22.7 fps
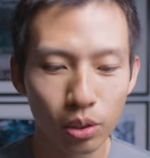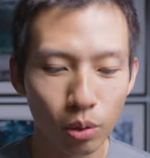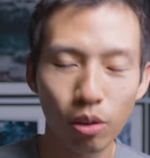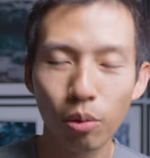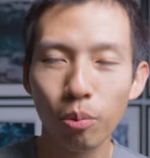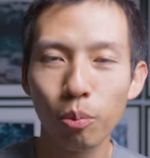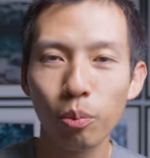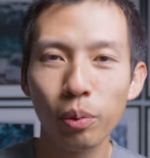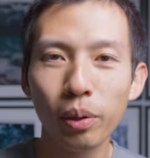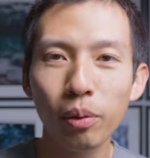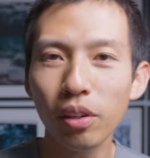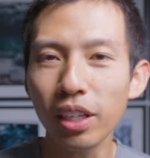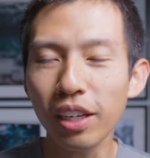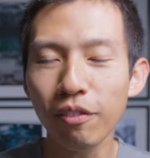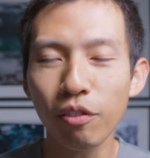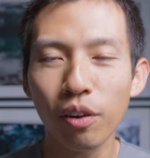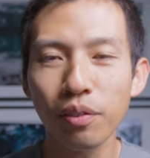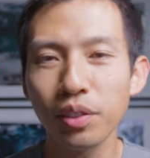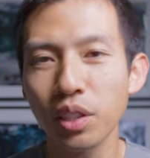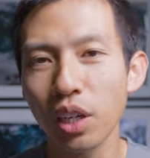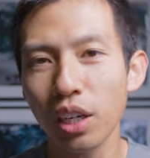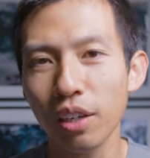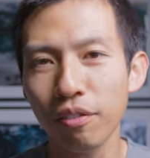Or we were looking for
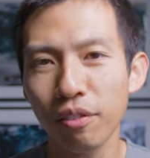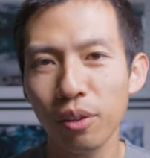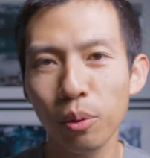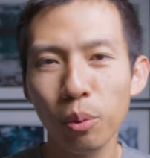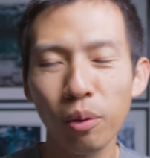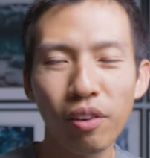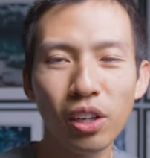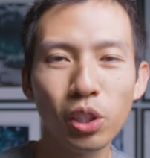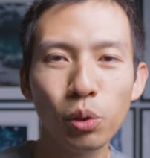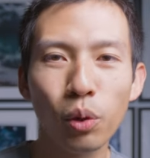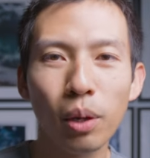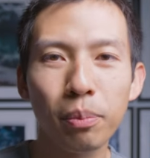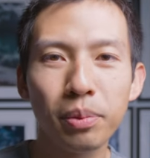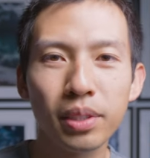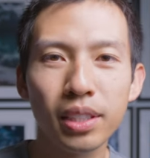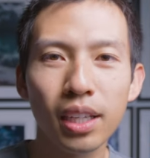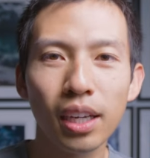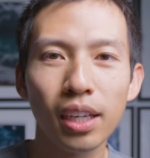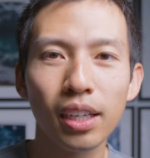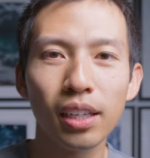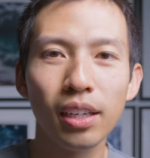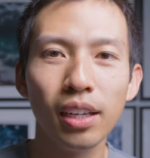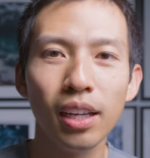a photographer, we found your
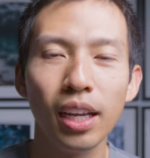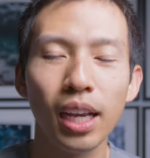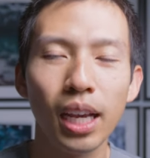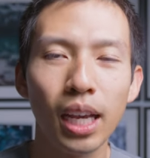website,